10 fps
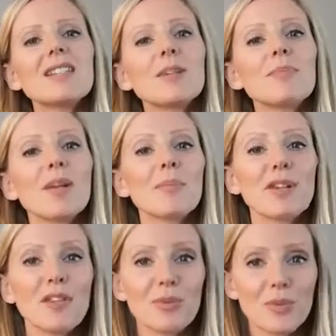Tip number
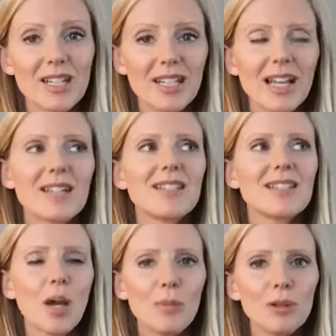3,
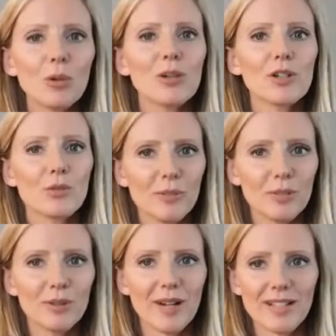double or
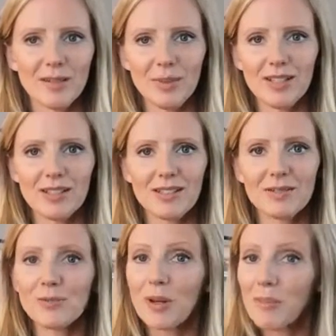triple recipes.
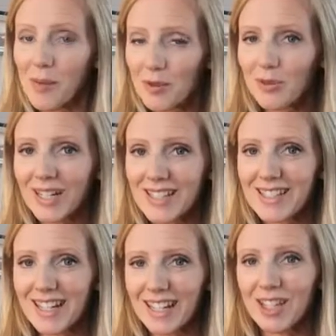Remember when I
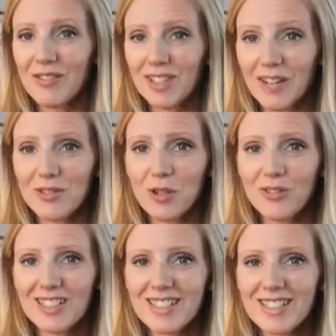said I love
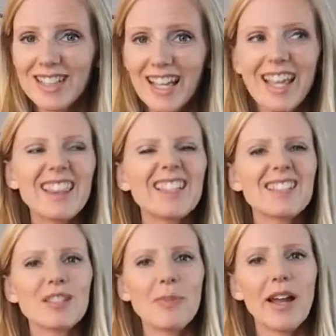leftovers?
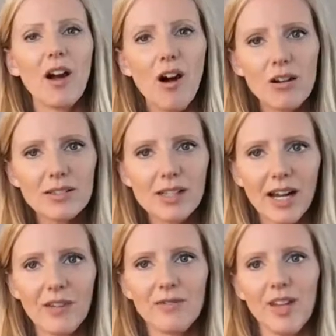This is my
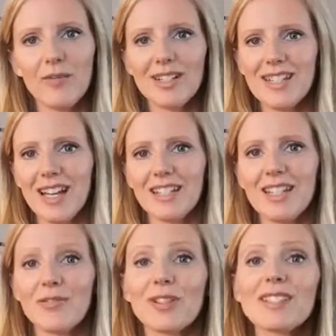all-time favorite
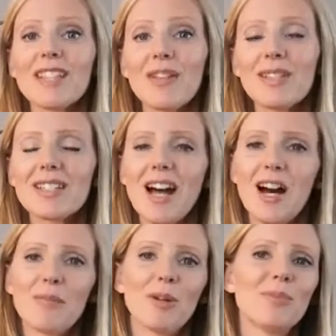technique for saving
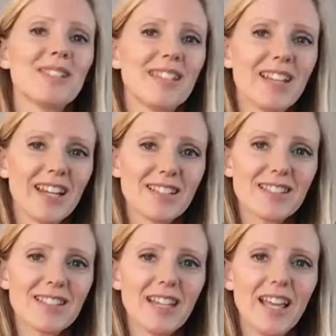time on busy
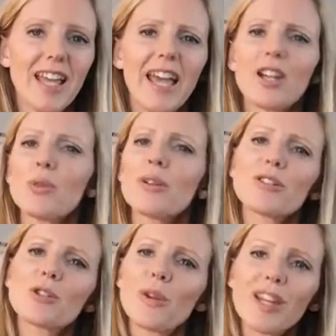nights. And it
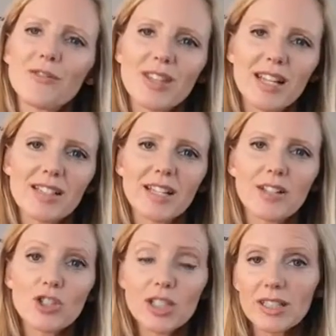works great for things
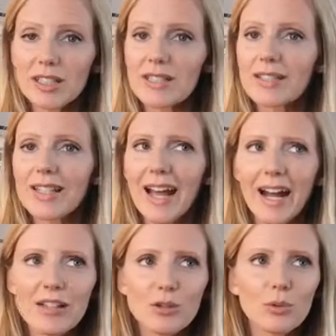like chilies,
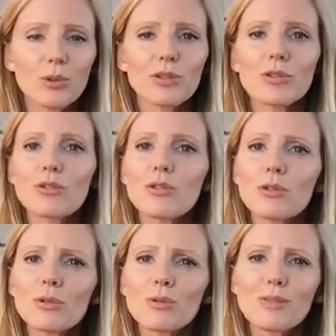casseroles,
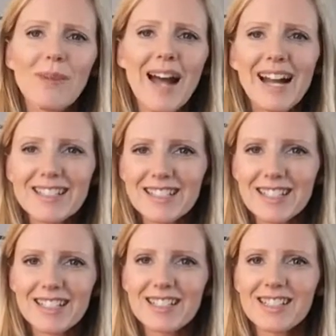stews, pasta
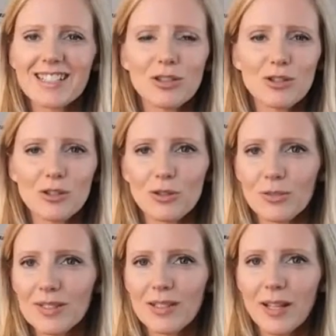dishes, and
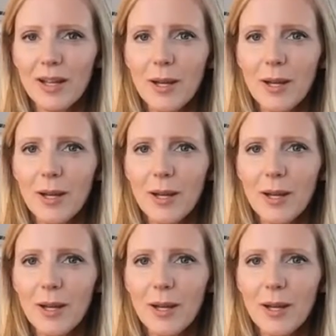soups.